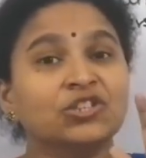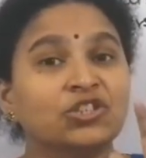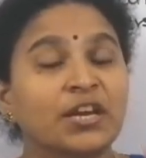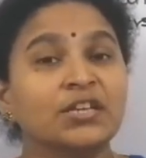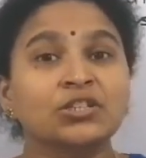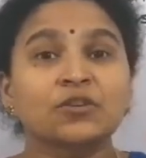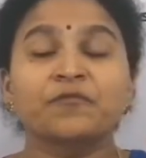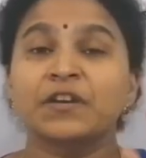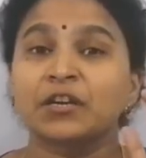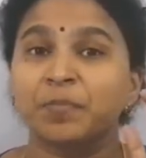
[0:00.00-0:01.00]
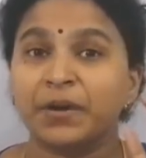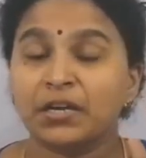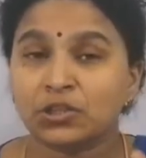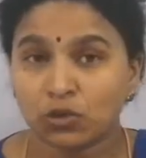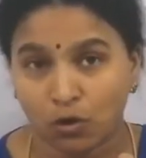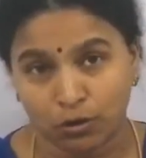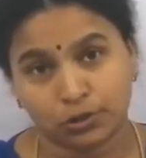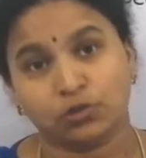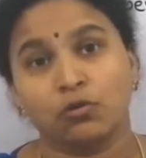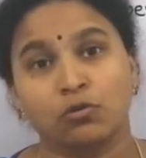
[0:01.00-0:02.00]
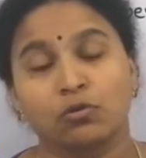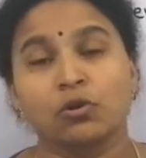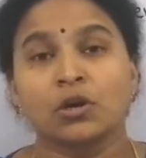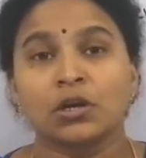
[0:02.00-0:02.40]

change the fingerprints also.